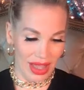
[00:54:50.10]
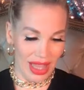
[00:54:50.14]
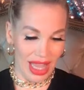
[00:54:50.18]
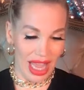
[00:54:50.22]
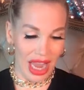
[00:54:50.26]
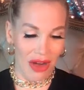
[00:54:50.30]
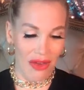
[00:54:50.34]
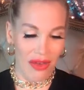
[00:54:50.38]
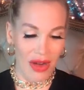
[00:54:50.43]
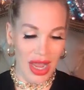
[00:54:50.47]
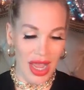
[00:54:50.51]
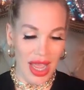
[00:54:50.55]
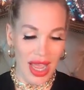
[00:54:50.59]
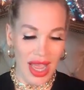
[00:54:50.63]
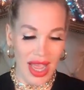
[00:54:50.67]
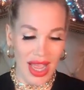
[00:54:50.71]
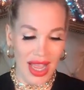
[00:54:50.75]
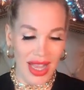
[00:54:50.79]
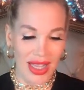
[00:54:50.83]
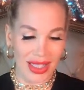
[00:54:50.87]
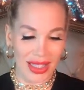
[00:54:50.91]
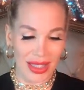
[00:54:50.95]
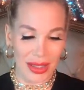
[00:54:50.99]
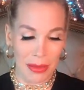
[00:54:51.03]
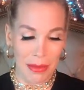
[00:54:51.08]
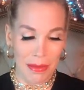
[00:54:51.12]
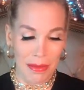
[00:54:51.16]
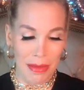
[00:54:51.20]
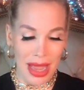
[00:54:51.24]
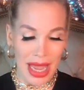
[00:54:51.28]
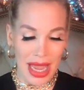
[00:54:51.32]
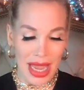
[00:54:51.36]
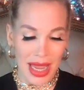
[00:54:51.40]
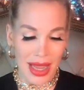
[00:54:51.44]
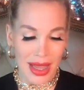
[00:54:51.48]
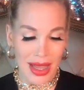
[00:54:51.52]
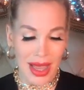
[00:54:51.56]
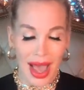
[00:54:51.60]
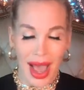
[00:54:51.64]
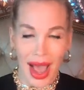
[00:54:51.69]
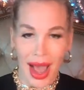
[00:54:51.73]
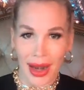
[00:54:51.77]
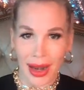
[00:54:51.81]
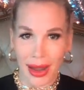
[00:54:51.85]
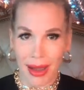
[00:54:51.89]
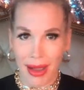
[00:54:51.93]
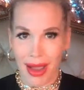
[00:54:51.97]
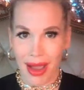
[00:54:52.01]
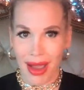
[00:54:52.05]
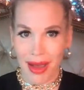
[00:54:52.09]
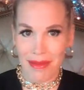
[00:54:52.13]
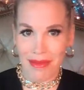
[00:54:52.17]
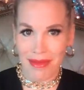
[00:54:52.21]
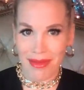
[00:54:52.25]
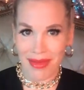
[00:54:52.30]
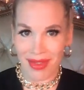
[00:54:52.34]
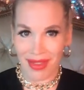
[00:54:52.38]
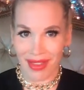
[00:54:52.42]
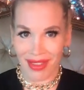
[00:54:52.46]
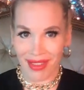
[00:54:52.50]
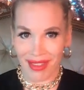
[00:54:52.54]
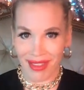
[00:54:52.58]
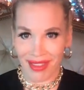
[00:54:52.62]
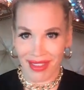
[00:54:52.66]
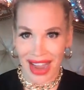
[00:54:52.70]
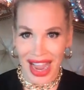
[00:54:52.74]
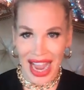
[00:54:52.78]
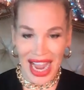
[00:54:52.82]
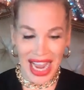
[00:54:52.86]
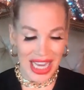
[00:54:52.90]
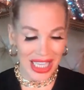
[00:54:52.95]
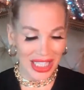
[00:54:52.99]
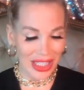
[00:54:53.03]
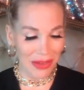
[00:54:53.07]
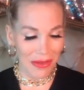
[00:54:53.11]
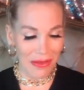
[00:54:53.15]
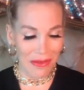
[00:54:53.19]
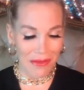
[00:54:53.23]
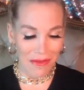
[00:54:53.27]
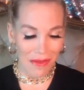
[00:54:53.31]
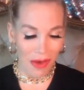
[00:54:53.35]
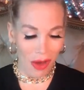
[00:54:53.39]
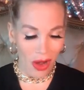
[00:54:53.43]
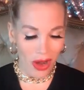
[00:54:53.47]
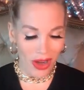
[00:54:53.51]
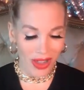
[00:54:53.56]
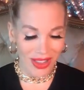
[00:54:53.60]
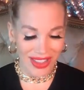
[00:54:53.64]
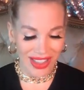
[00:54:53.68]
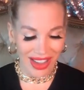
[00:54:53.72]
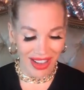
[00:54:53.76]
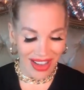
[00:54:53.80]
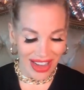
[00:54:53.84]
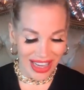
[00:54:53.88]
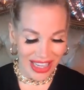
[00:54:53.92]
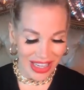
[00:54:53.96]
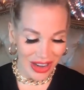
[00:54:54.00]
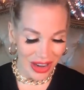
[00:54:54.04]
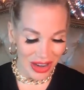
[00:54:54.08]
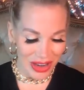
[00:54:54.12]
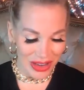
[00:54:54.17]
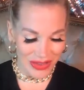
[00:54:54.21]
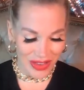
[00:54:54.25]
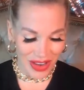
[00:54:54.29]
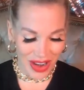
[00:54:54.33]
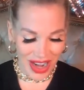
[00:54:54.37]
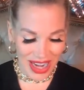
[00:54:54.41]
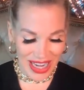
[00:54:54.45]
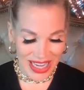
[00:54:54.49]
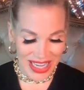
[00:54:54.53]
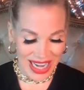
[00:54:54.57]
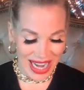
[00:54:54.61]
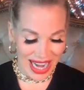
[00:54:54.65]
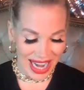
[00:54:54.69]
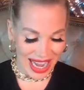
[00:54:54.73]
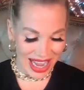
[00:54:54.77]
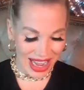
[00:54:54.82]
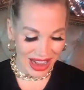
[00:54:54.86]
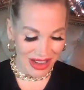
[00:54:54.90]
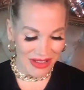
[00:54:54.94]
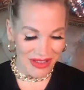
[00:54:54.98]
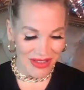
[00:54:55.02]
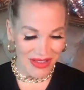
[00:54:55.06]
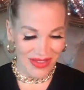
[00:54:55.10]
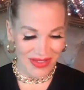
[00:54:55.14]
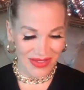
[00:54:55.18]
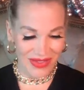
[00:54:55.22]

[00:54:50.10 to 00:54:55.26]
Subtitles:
There he is. Meet Callum. He's a fox icon right now.